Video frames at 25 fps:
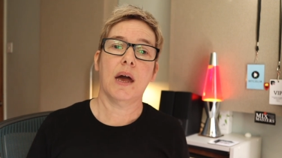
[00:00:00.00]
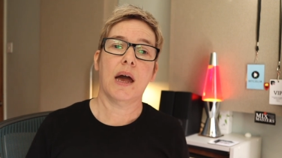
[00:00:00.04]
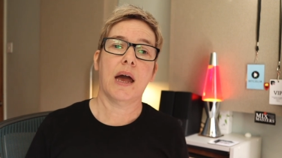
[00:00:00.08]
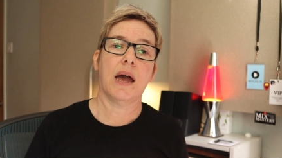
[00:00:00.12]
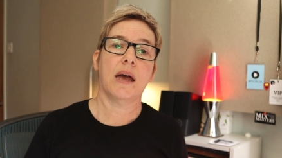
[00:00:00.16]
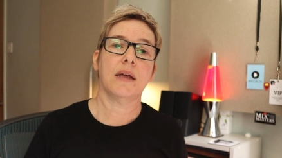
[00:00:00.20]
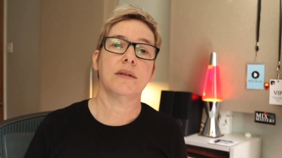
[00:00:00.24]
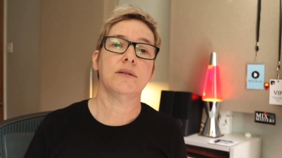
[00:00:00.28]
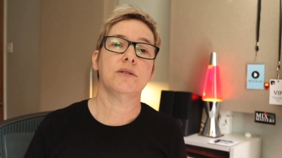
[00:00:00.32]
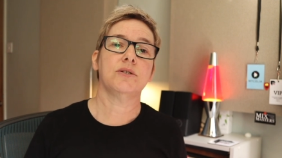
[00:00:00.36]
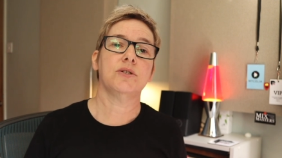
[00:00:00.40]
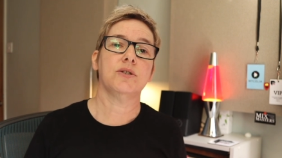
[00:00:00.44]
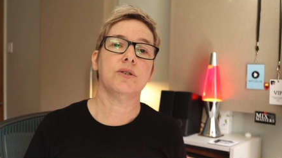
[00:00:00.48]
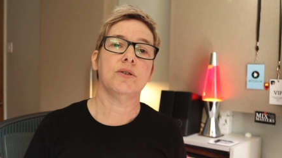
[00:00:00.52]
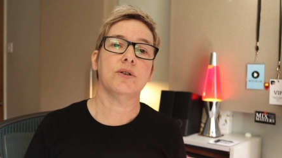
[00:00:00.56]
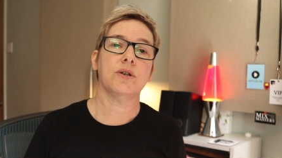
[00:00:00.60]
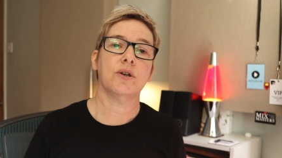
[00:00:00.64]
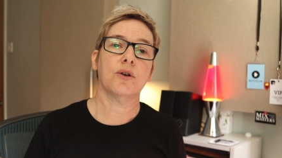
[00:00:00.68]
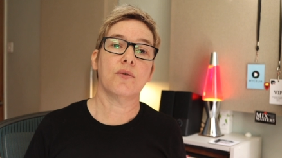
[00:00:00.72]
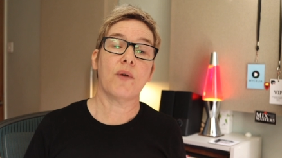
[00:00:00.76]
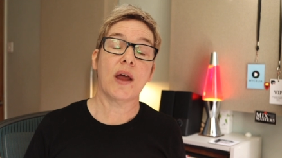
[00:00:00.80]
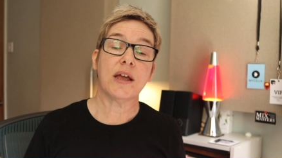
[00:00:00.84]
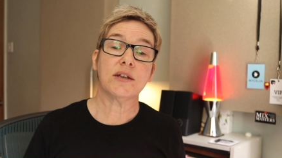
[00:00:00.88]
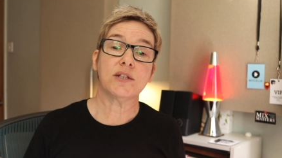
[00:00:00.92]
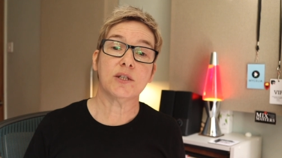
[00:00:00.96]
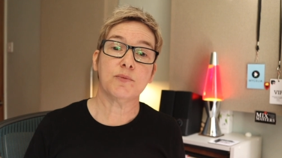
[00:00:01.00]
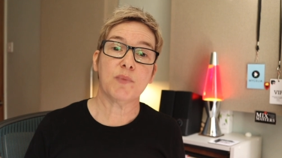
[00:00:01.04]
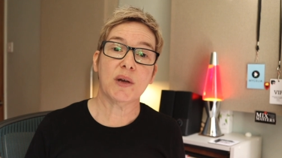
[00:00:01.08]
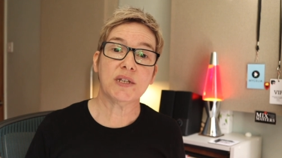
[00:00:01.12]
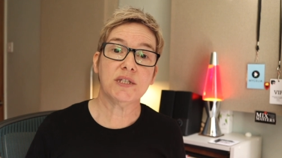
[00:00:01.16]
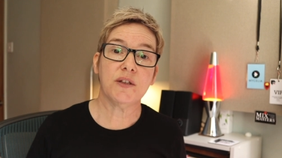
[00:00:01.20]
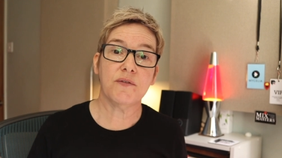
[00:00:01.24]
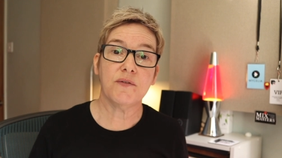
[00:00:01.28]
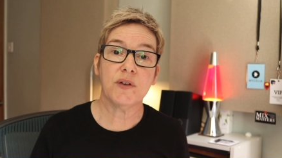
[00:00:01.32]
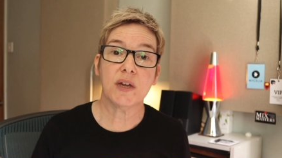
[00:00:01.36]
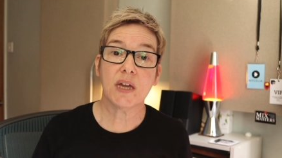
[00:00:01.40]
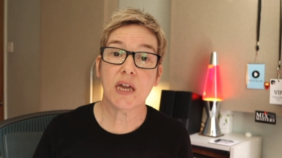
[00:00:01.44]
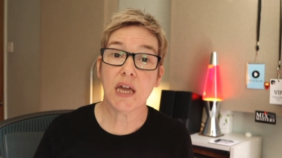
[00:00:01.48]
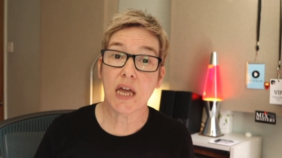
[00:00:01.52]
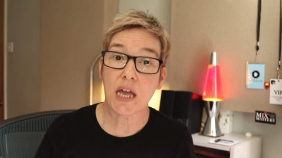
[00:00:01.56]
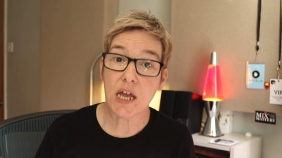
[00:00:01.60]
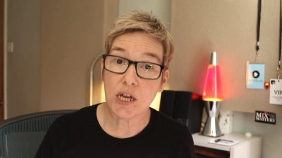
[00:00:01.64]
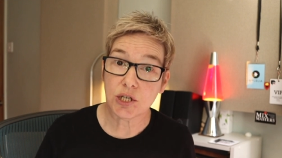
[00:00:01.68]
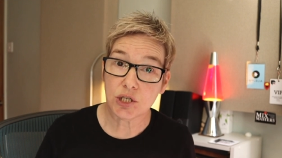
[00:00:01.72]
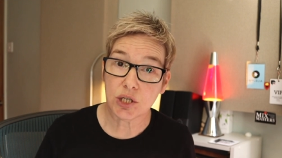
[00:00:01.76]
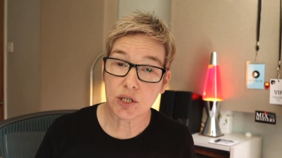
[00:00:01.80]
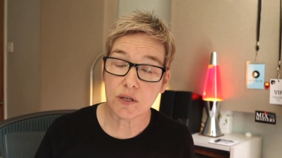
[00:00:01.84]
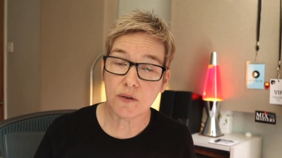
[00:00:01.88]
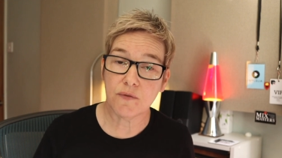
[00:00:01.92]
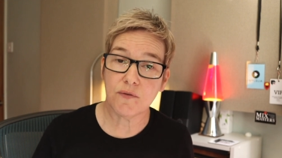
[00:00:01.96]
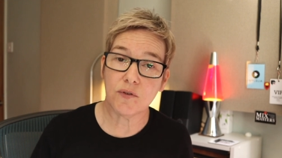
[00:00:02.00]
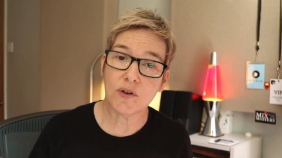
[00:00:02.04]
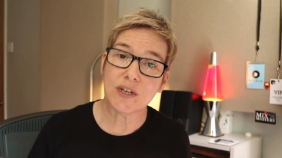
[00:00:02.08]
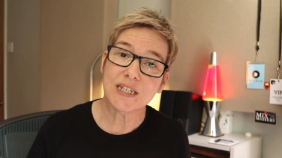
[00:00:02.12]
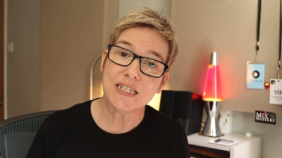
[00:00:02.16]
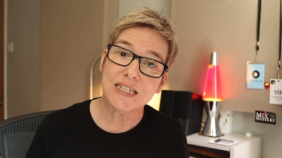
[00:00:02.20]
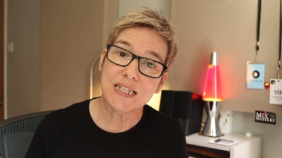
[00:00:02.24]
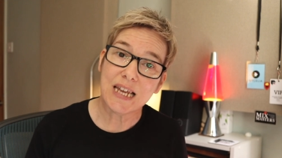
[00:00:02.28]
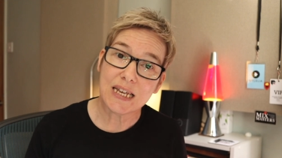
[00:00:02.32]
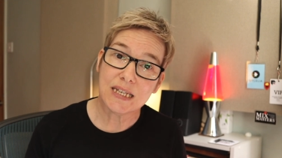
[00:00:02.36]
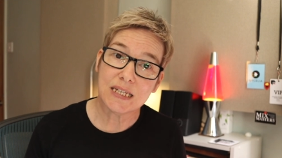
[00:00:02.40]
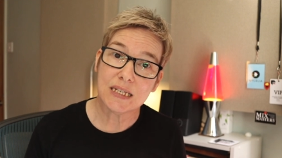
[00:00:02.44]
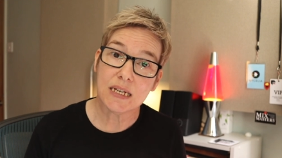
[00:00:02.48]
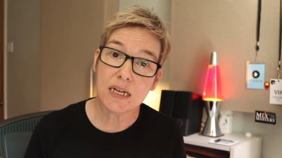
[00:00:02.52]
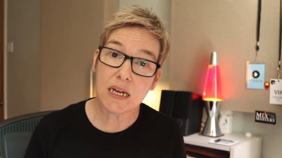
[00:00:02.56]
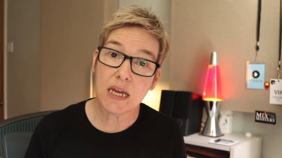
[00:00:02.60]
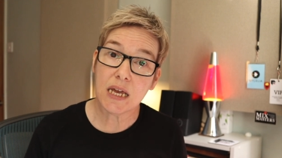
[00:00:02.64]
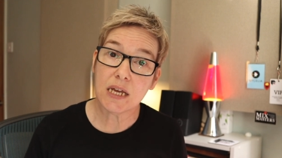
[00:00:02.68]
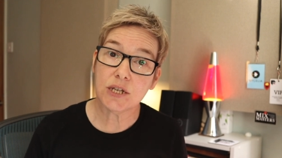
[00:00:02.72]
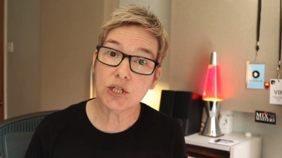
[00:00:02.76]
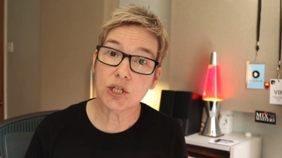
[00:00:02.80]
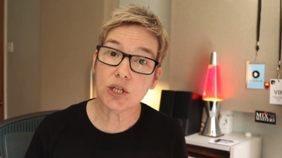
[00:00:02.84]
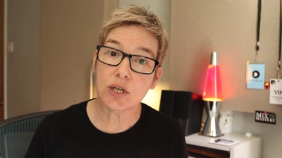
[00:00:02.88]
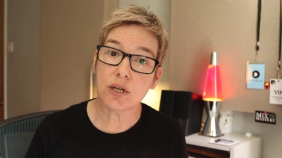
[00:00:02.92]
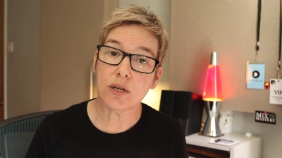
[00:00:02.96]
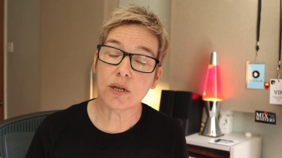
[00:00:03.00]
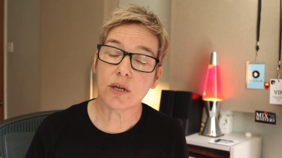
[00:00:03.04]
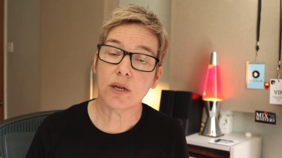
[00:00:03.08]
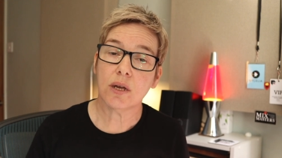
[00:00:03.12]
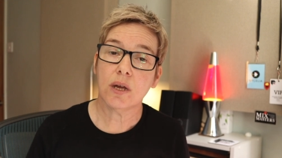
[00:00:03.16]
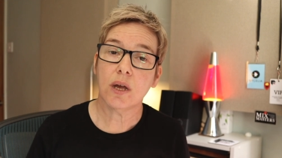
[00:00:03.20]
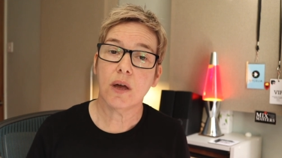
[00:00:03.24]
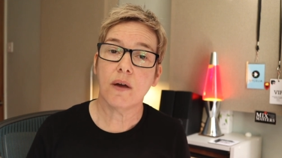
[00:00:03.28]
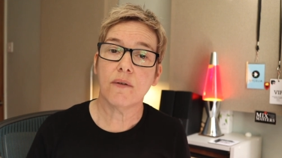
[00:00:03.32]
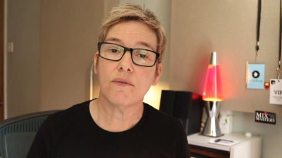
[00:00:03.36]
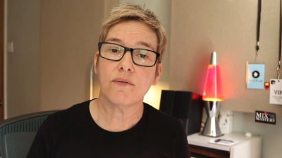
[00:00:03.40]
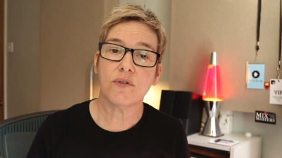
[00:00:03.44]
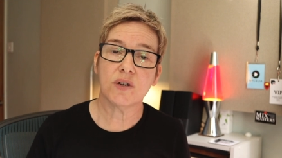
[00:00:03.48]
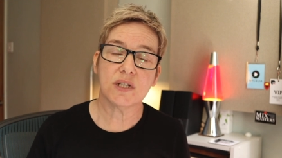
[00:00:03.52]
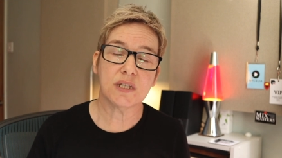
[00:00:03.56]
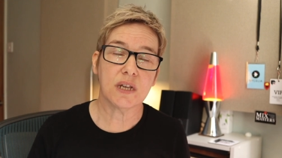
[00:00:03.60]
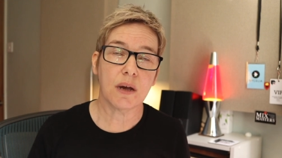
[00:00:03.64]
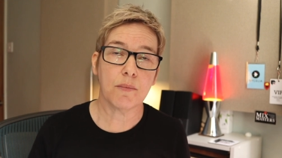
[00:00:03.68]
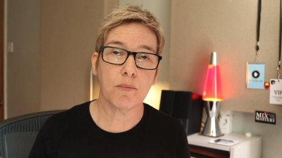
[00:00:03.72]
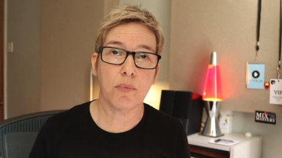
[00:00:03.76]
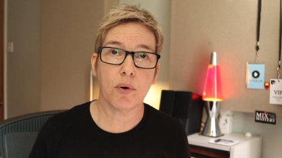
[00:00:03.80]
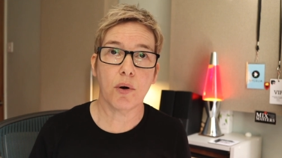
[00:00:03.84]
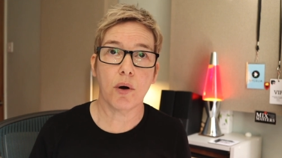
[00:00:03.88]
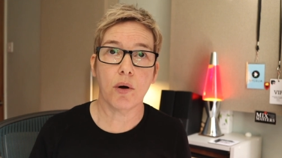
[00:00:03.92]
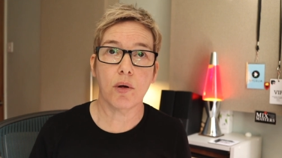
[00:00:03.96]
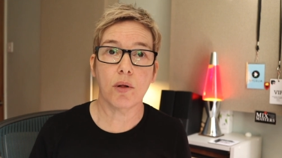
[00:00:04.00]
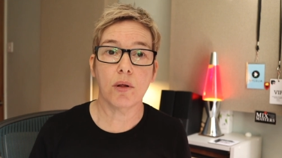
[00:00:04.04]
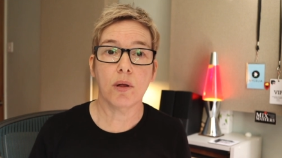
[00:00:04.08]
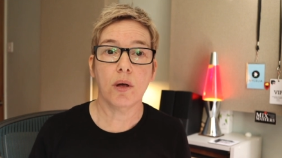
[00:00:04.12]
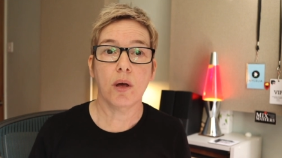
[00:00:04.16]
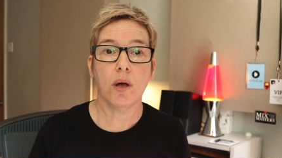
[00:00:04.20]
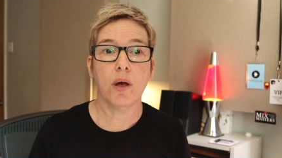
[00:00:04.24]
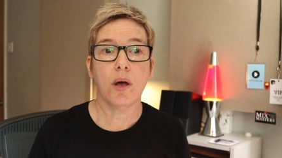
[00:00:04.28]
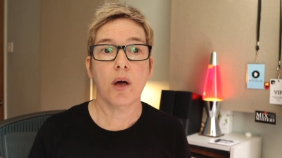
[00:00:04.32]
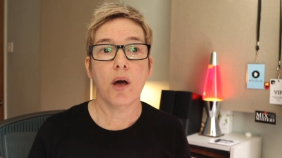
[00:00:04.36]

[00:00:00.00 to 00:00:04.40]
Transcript: and to the correct specification for its destination, for example,